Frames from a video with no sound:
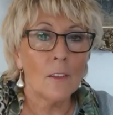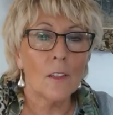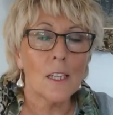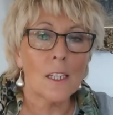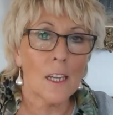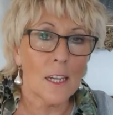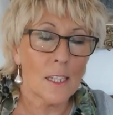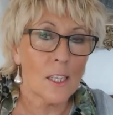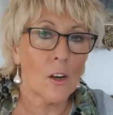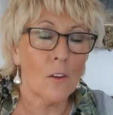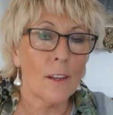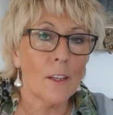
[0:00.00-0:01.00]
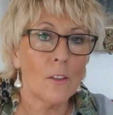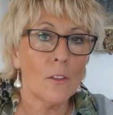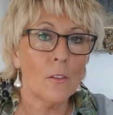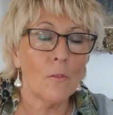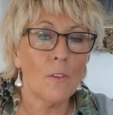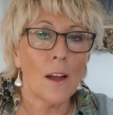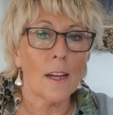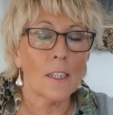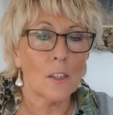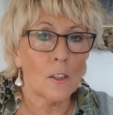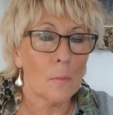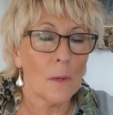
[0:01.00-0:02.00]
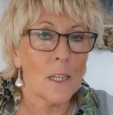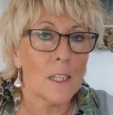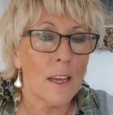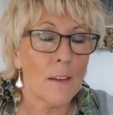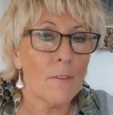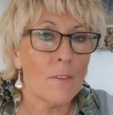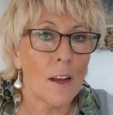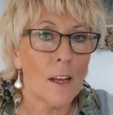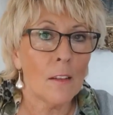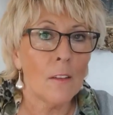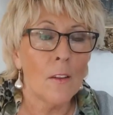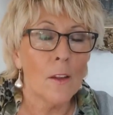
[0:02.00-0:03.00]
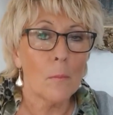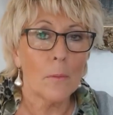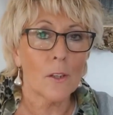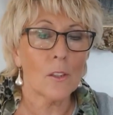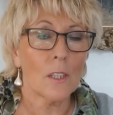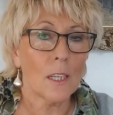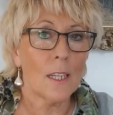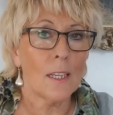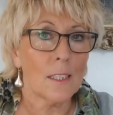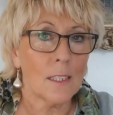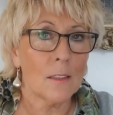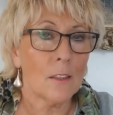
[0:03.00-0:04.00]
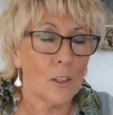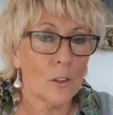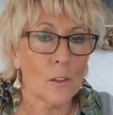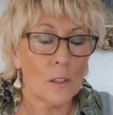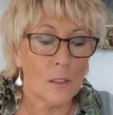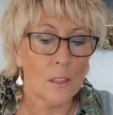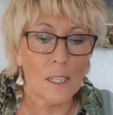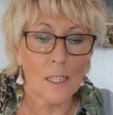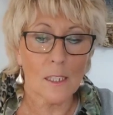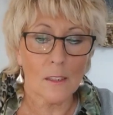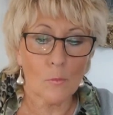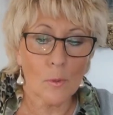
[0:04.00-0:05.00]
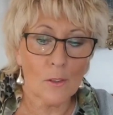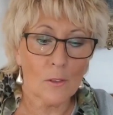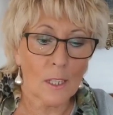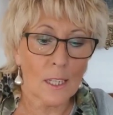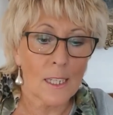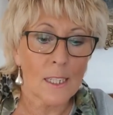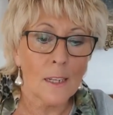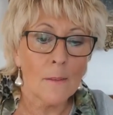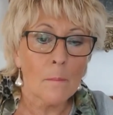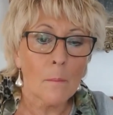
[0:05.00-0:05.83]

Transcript: These are historical facts on a PDF file because the case, the details have been released.